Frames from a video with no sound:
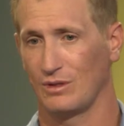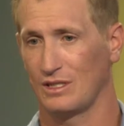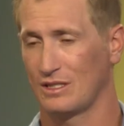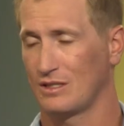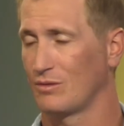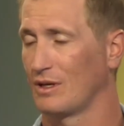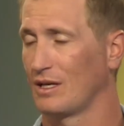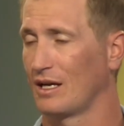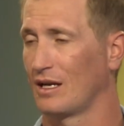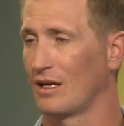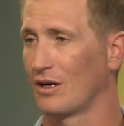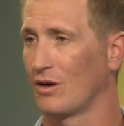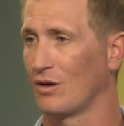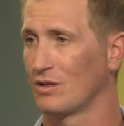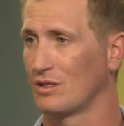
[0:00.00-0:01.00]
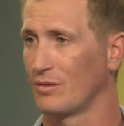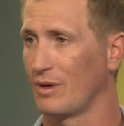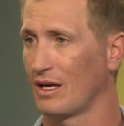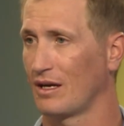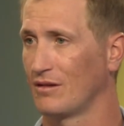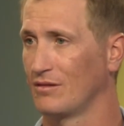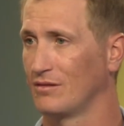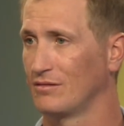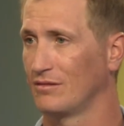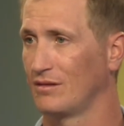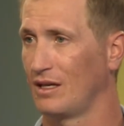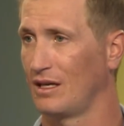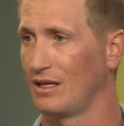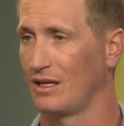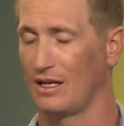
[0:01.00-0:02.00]
just want to get our culture back in
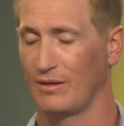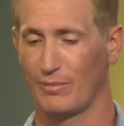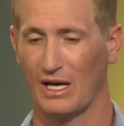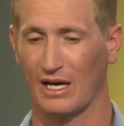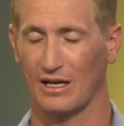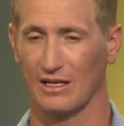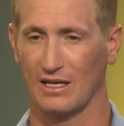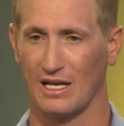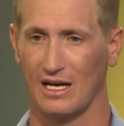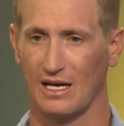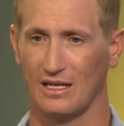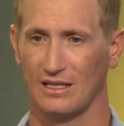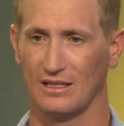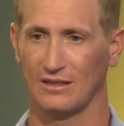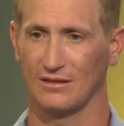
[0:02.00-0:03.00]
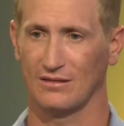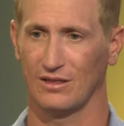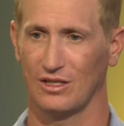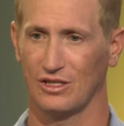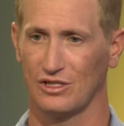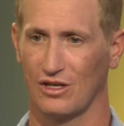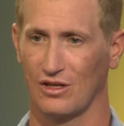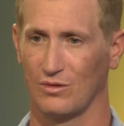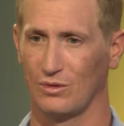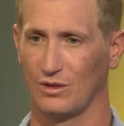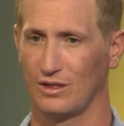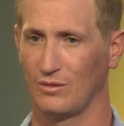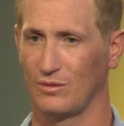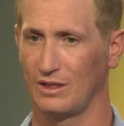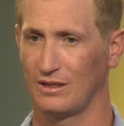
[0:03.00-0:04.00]
line and, you know, show the world
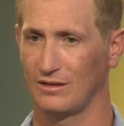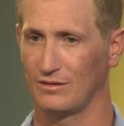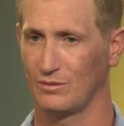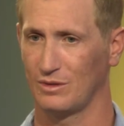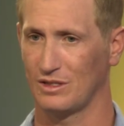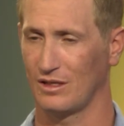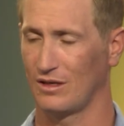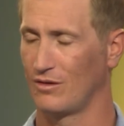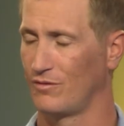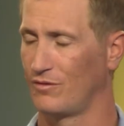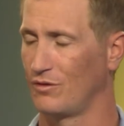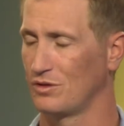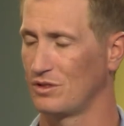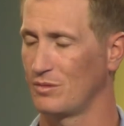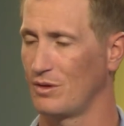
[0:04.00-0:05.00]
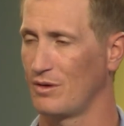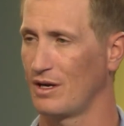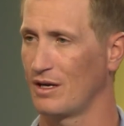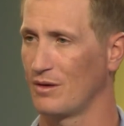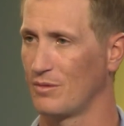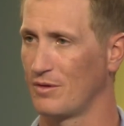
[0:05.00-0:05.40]
that we're still a force to be reckoned